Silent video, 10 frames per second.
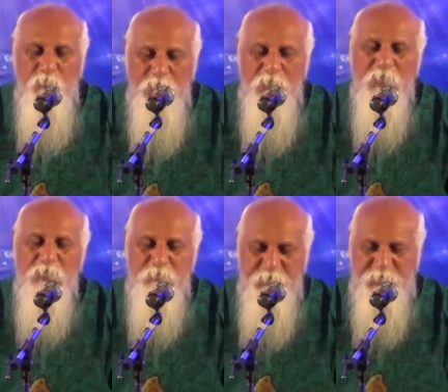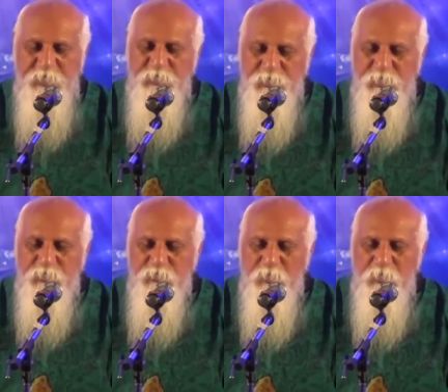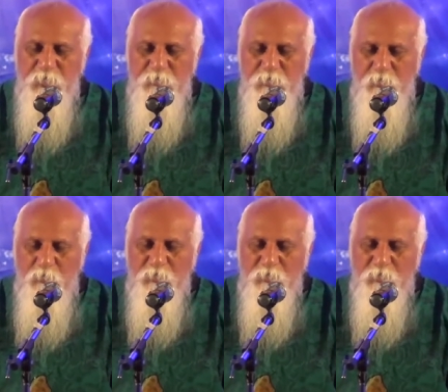we are in meditation, that's all.